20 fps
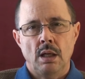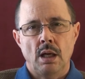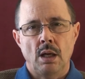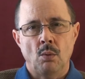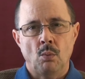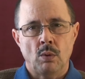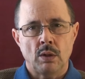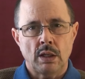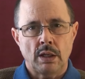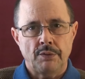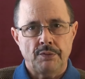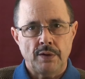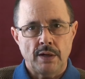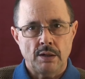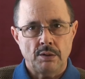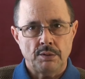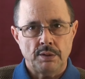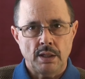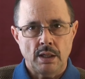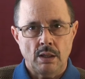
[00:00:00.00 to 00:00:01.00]
And what I
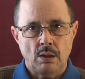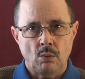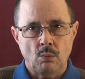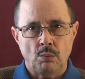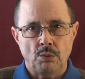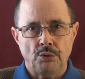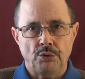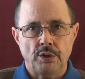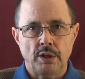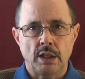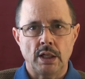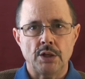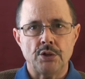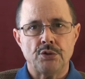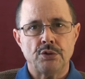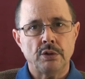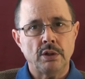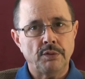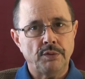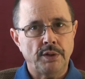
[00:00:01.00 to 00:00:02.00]
found out was that I
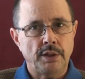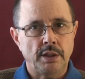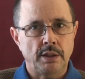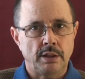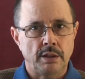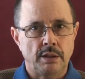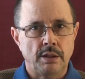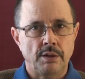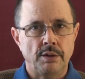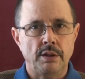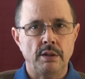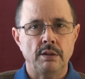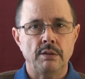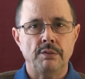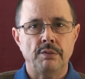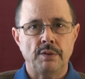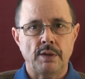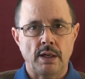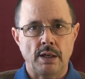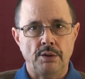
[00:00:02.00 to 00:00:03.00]
should have heeded the
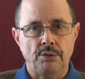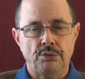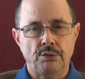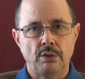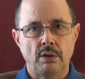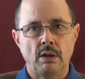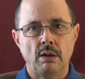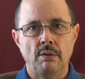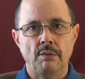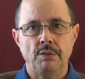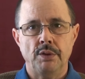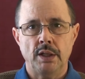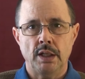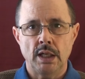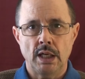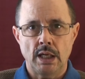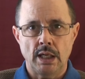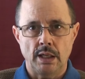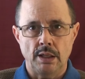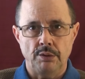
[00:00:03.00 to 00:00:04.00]
advice of the
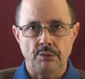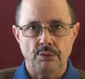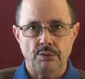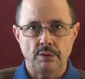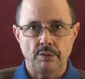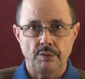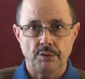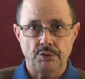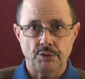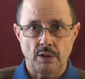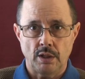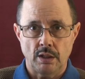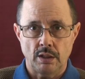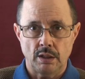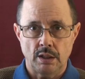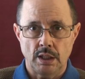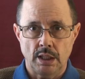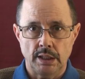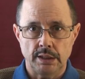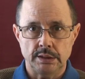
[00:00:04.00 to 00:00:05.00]
guides, of his higher
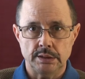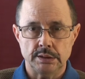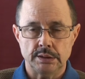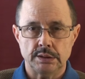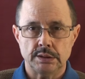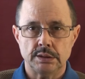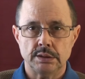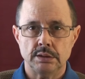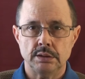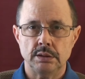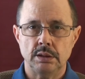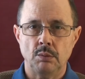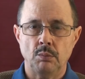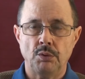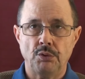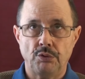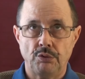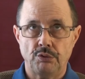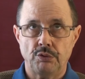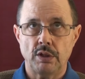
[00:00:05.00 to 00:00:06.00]
guidance. And it
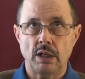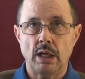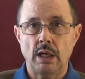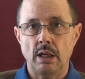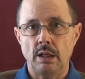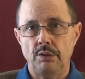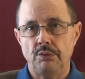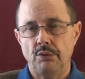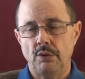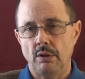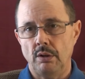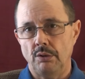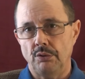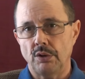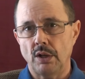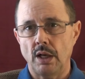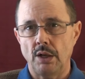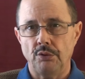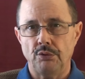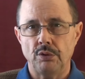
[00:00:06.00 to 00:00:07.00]
was his guides and his
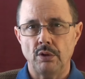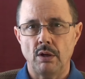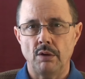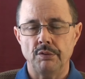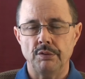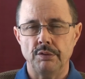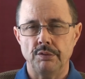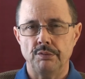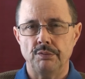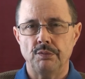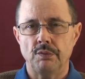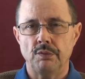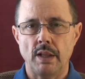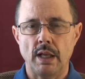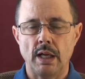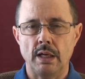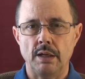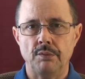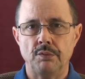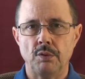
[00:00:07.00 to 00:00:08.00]
high self
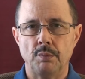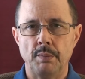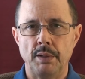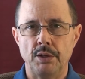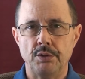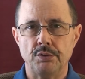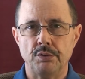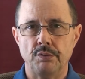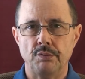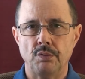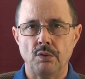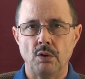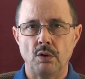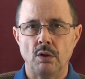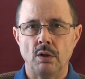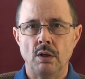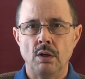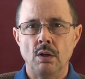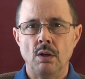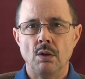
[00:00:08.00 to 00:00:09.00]
that information
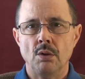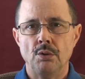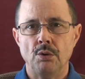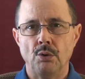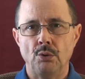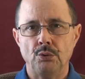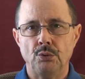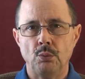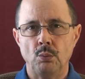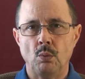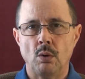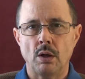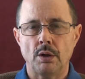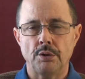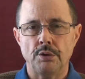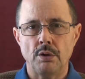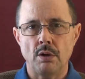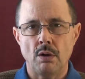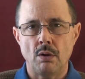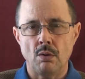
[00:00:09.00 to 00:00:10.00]
for those who want
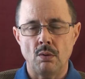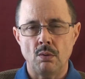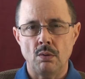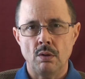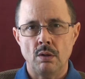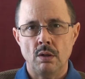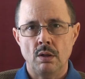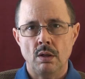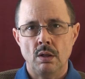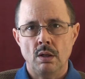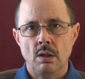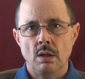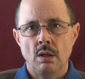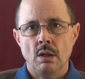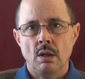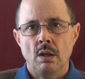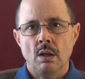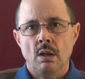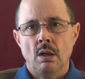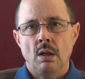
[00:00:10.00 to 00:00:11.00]
to know.
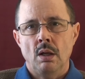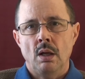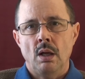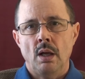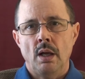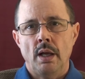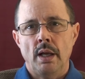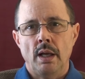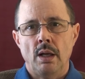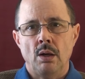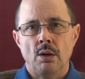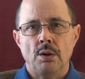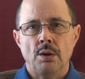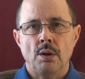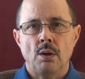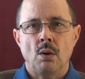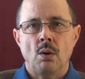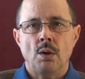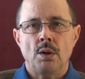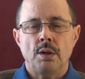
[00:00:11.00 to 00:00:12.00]

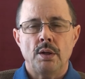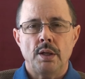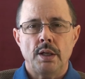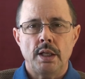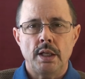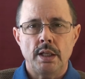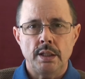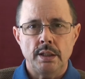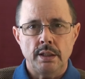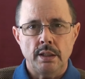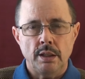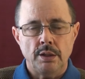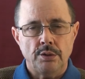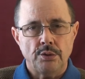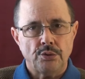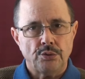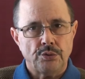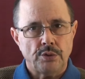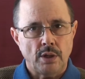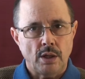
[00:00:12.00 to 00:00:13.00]
And he needed
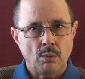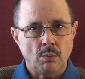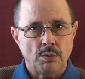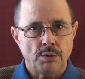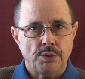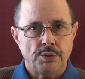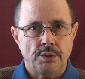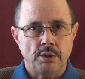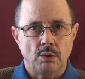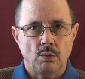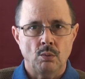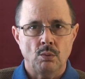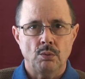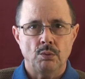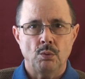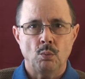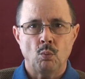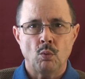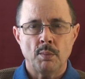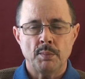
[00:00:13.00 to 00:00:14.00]
to stay with
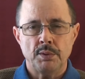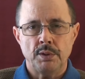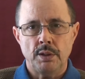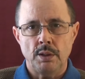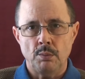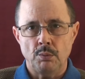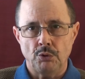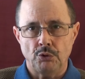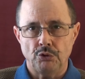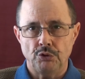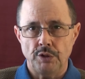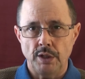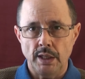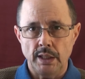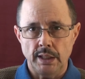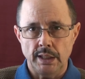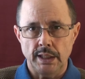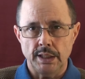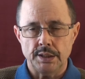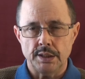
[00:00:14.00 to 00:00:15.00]
the woman he was
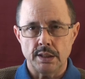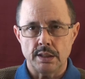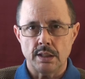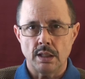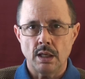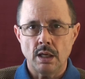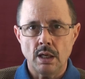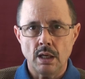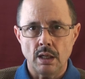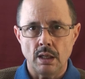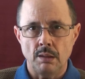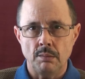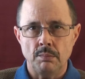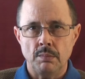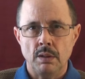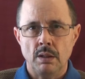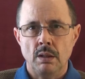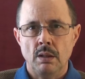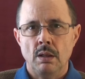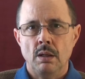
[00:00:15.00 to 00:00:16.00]
dating at the
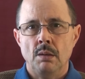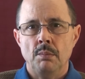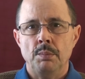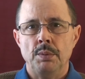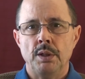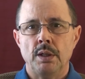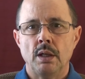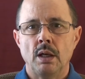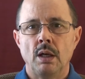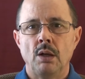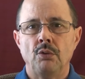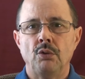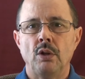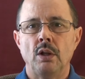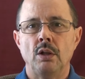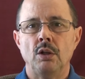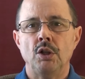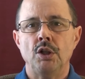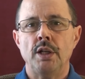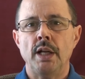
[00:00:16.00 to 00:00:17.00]
time, because
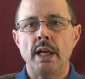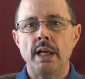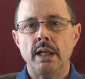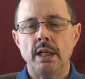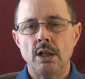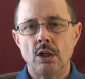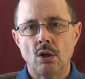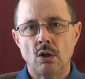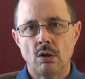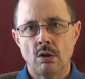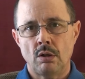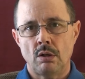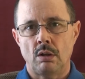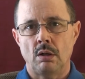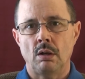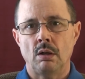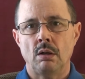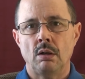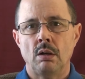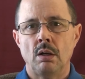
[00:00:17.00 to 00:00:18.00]
in dating
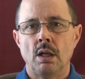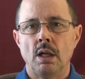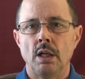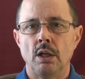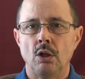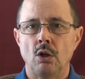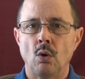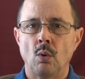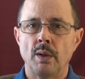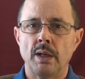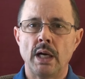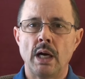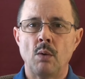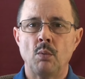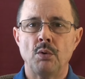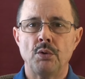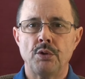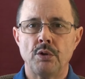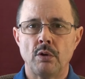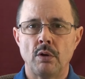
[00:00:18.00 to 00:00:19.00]
her and going out
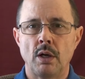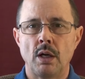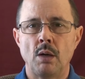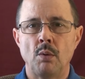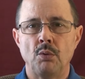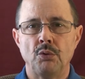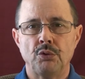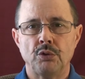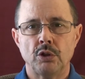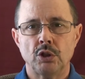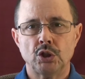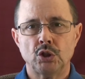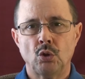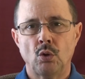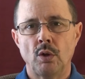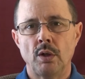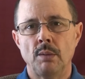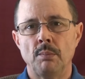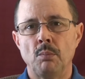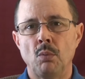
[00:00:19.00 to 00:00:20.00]
with her, it was going to
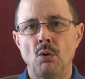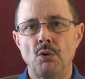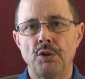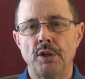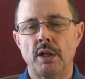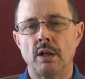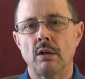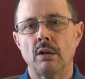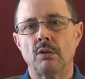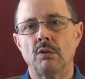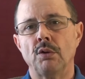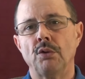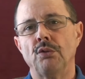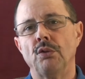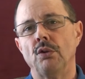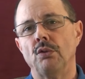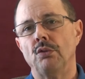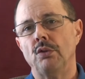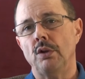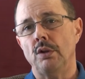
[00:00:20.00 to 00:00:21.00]
show him both the
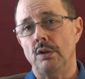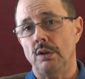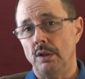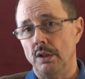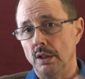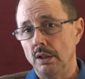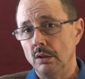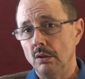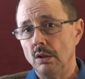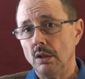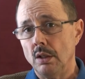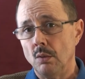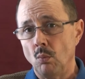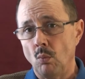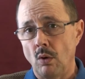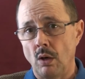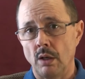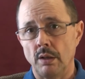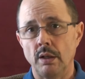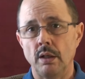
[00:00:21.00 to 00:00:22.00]
characteristics he didn't
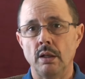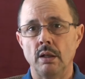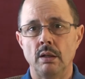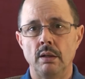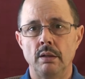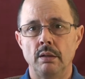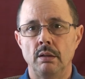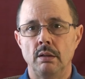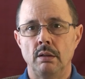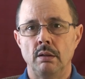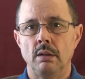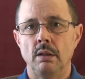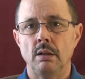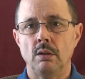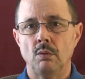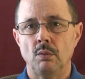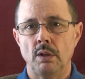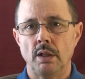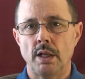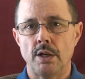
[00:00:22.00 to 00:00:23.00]
want in
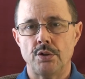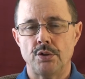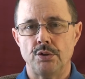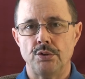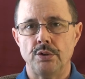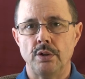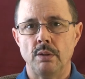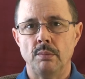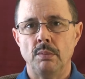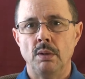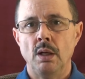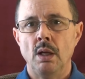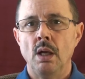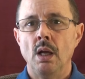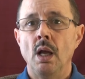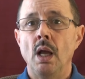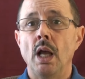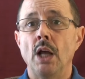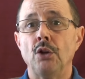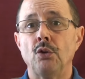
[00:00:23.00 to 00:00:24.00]
a relationship,
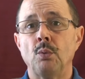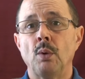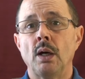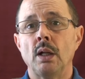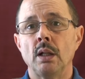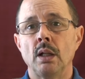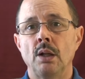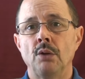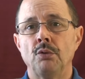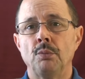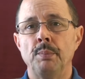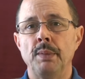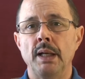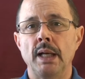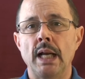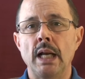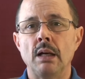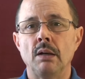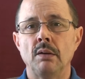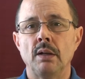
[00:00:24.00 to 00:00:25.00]
as well as
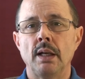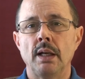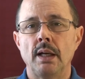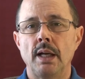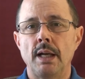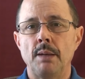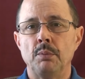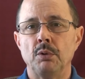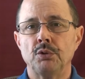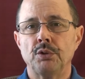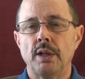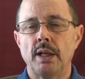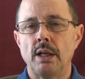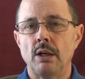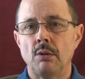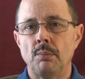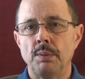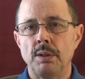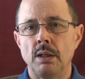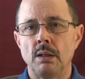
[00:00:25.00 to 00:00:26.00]
being able to
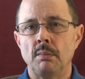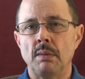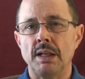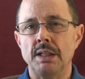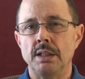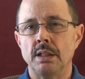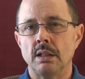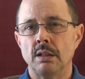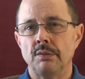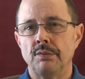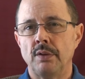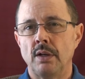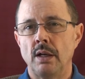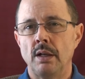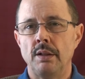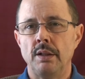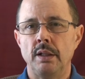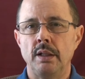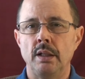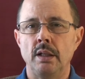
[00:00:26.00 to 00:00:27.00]
help him
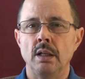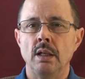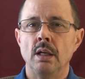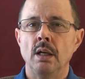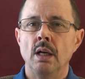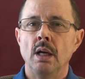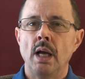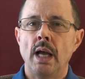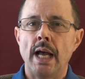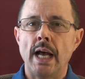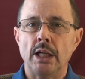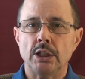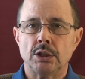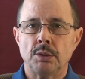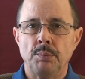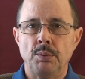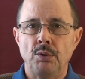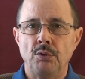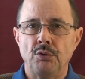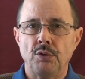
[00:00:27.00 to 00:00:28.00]
identify the
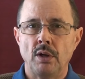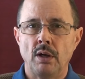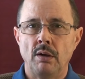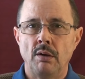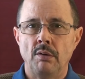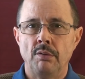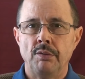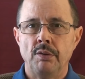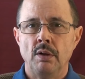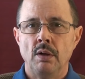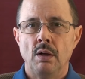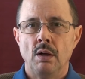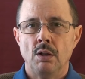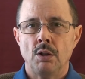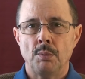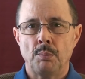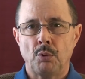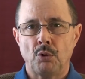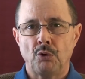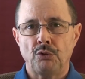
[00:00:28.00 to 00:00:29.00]
attributes of
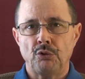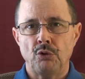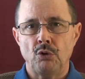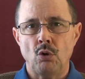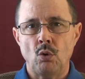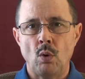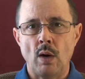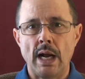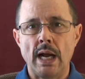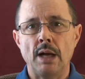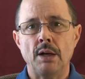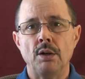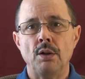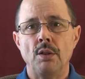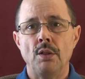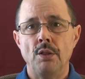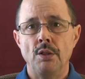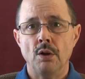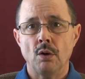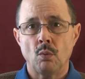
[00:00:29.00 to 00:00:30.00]
the person who had
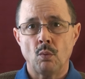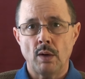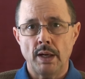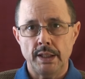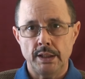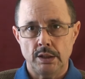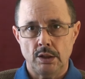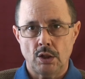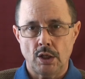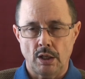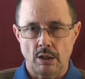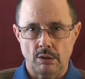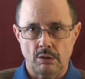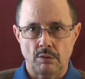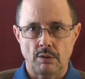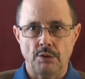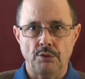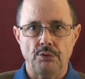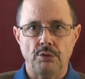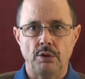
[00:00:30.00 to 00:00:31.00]
the right
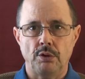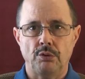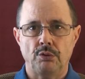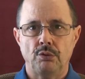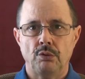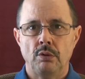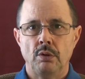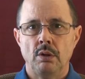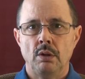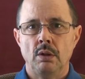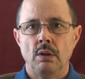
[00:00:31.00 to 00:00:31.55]
characteristics.